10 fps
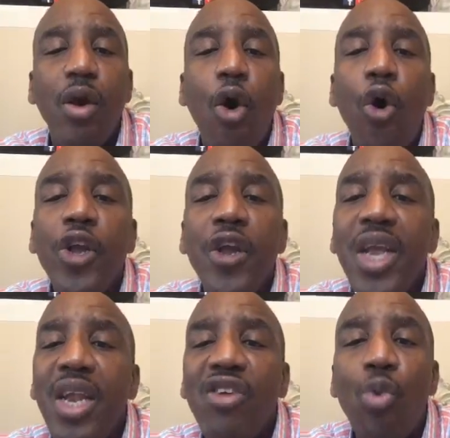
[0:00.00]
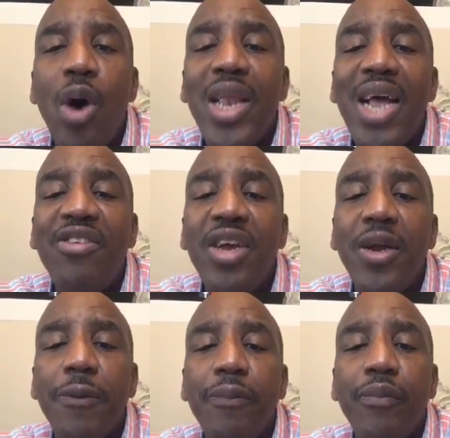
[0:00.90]
All you need is one. That's it.
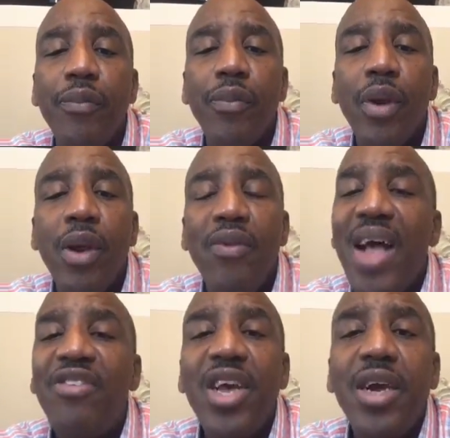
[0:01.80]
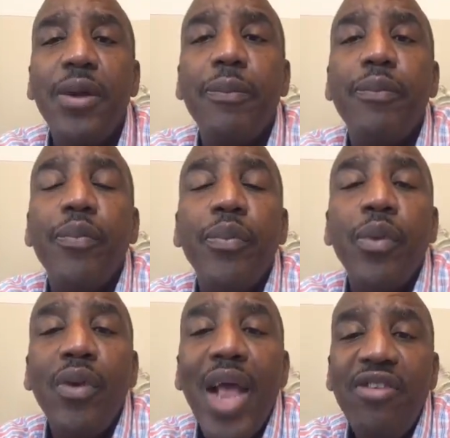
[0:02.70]
That's it.
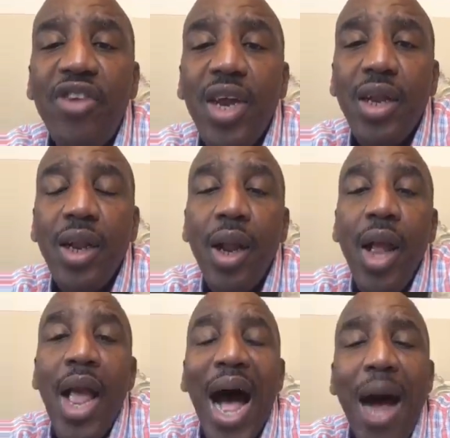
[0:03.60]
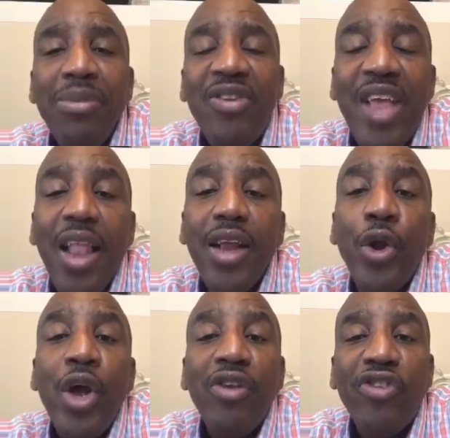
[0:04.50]
That's it. I'm telling you,
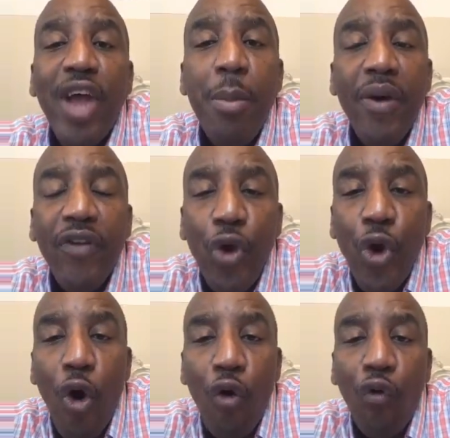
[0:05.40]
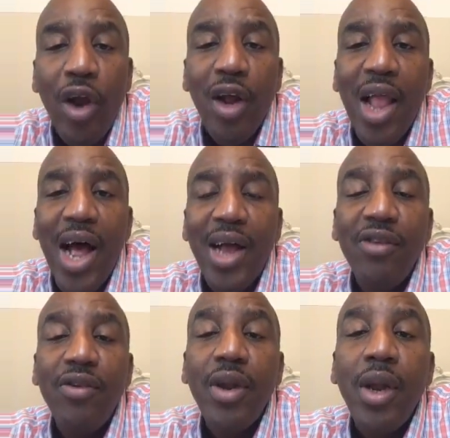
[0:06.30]
some of you don't
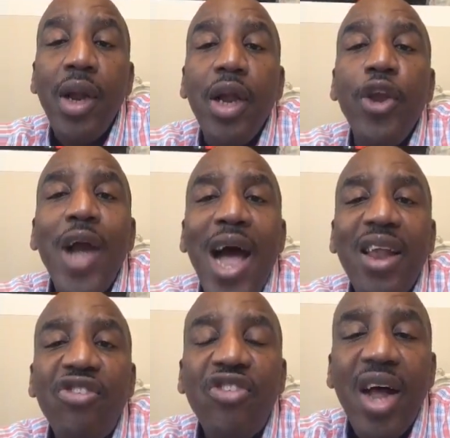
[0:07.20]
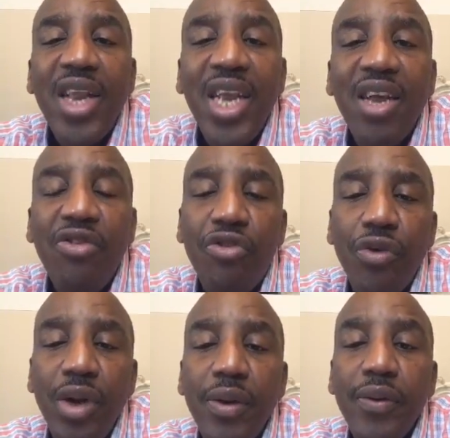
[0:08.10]
realize you got to study
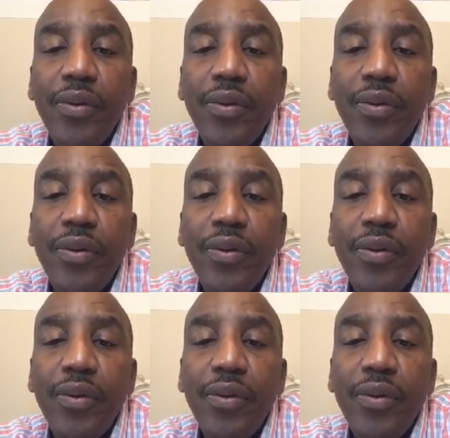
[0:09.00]
history.